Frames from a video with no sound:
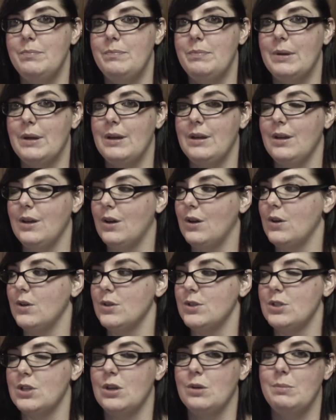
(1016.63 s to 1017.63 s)
but
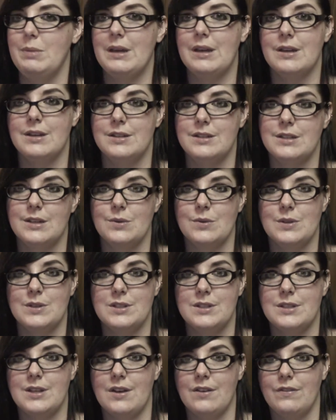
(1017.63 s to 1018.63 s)
also because there was
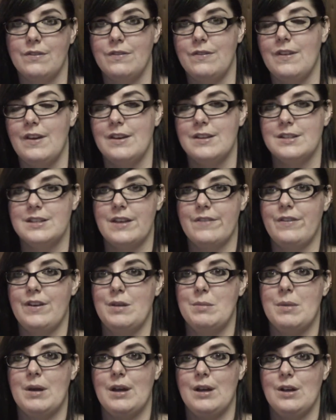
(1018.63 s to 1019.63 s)
stuff that
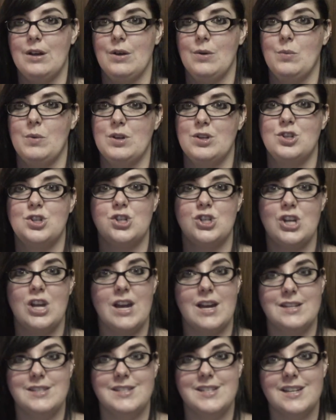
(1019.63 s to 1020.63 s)
Stephanie Meyer wished she
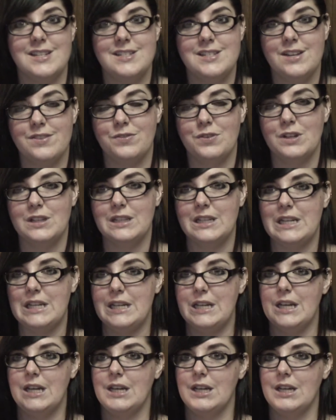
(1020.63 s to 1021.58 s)
had done differently,